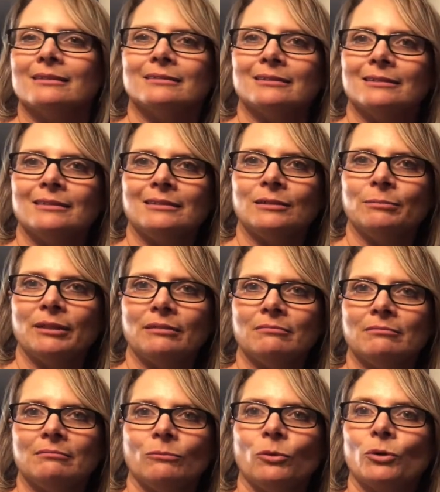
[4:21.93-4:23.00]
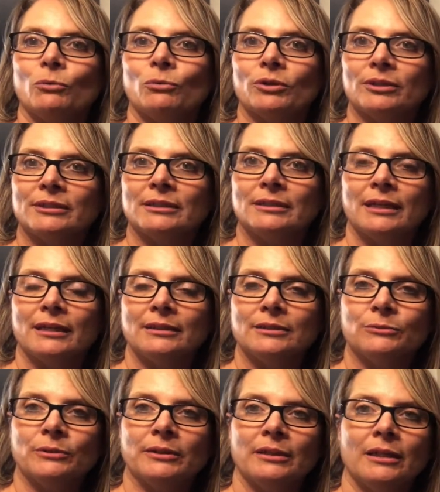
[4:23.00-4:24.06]
it's a little bit more work to tie a
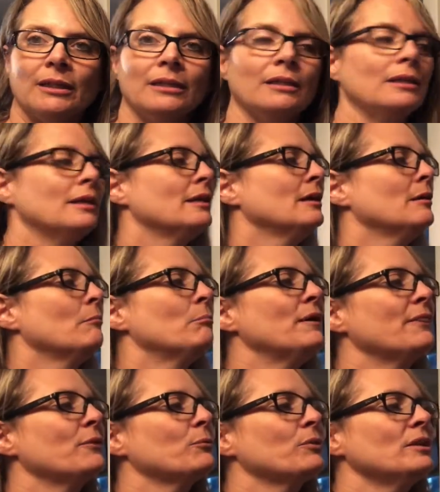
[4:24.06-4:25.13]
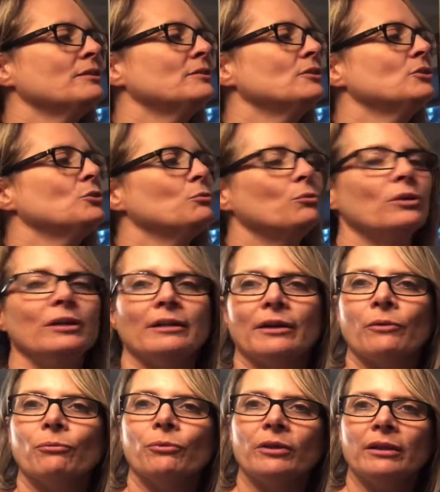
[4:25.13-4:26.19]
square knot. But the reason you want
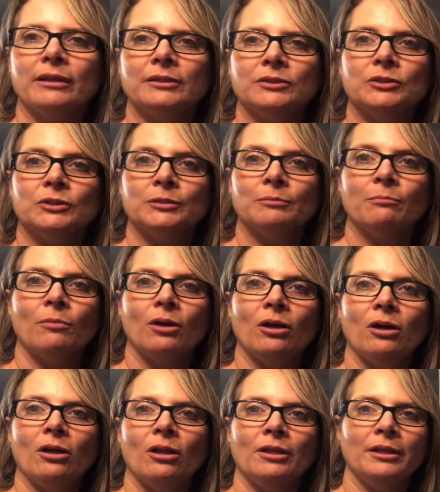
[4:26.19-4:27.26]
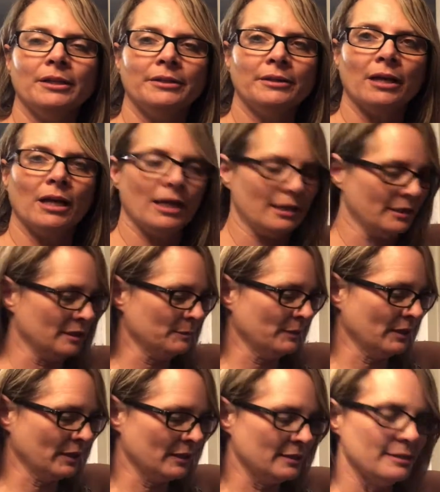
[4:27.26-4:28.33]
a really small knot is
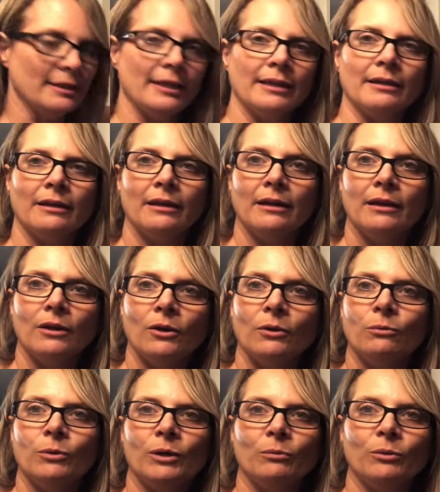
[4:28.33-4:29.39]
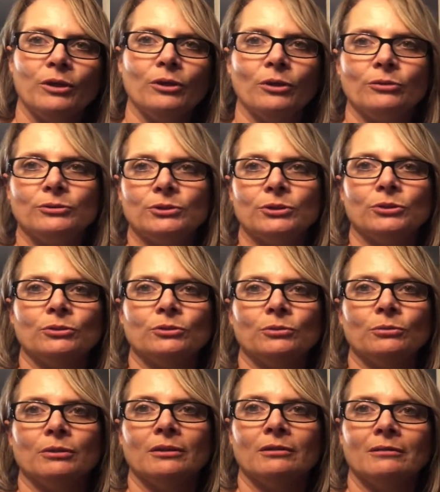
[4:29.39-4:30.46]
because then when we go
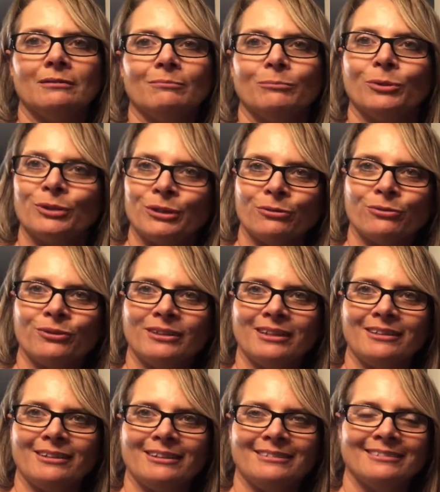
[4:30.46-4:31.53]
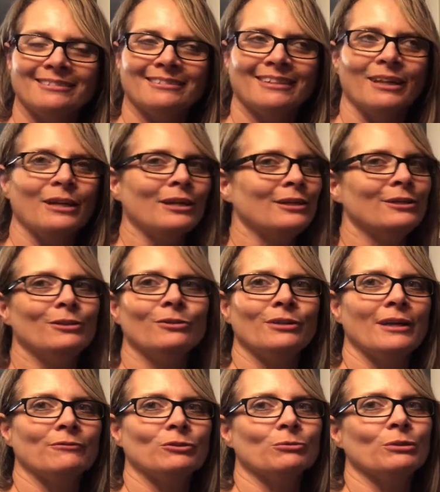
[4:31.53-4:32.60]
to pull it through the needle, you don't
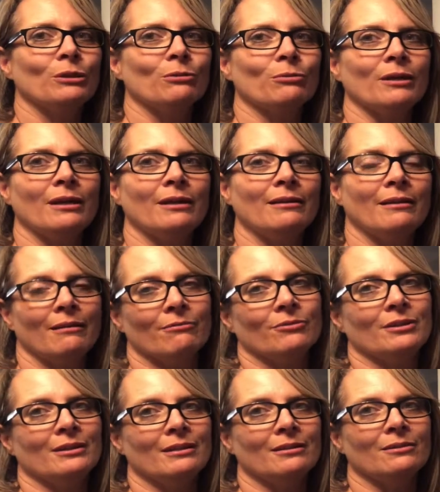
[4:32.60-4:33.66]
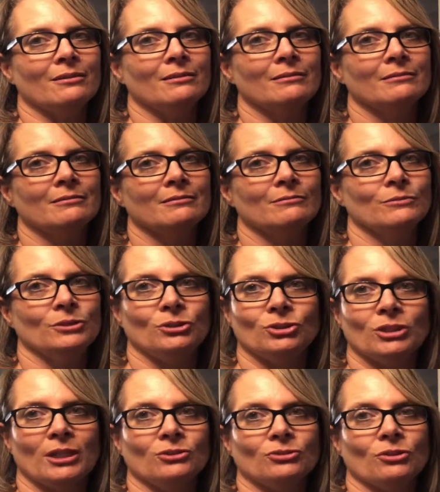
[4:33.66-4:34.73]
have to rethread every needle when you
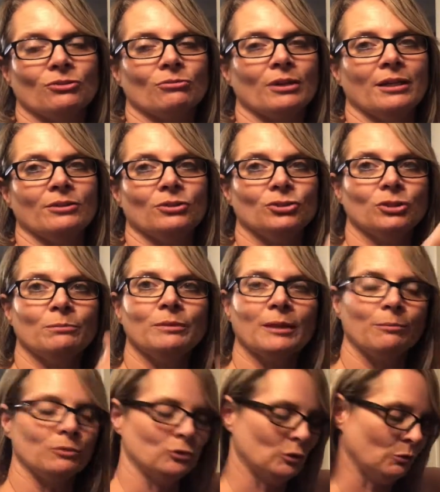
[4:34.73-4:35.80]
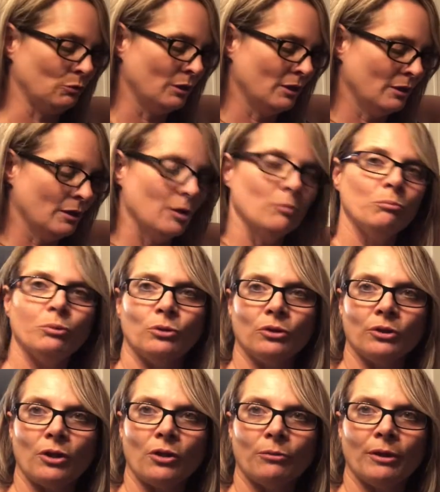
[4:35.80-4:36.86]
change the thread. You should be able to pull it
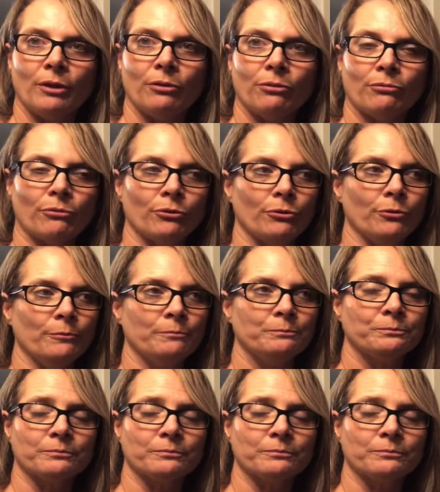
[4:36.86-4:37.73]
all the way through